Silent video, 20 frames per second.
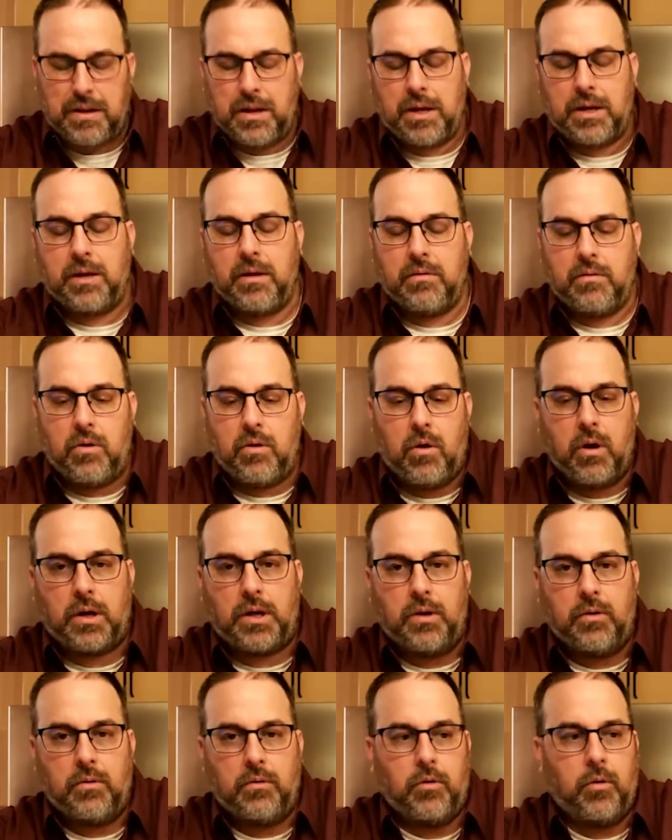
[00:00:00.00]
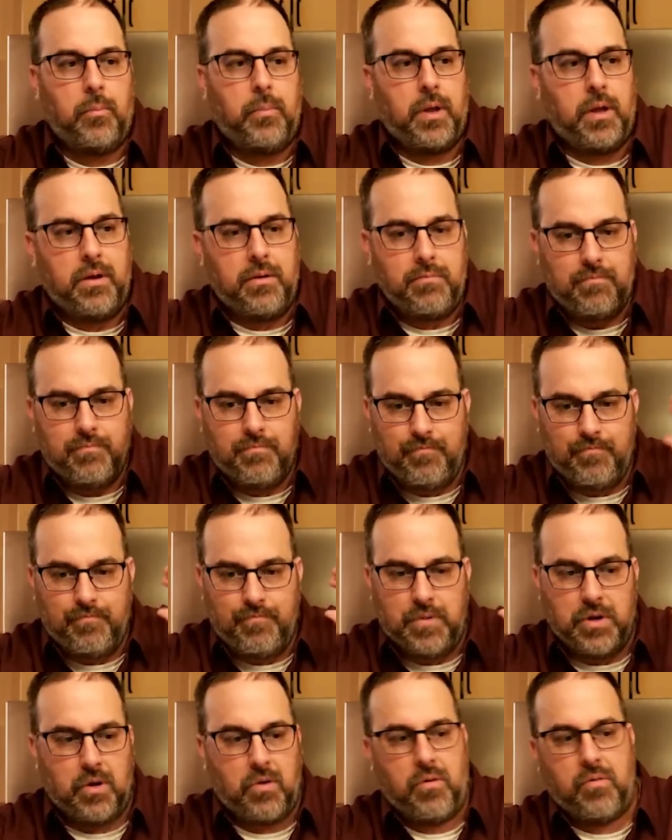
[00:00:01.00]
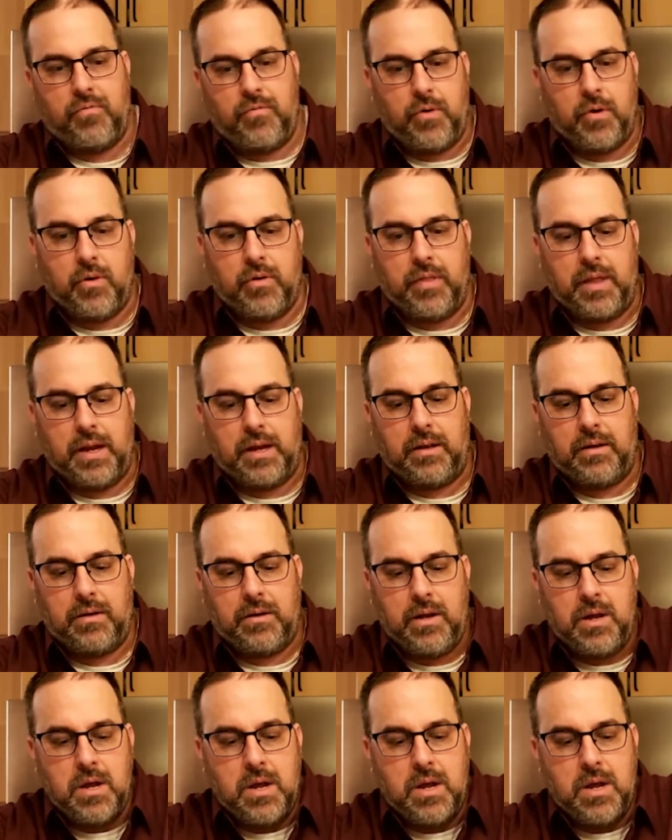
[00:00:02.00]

I could argue a little bit. You know, if you're in that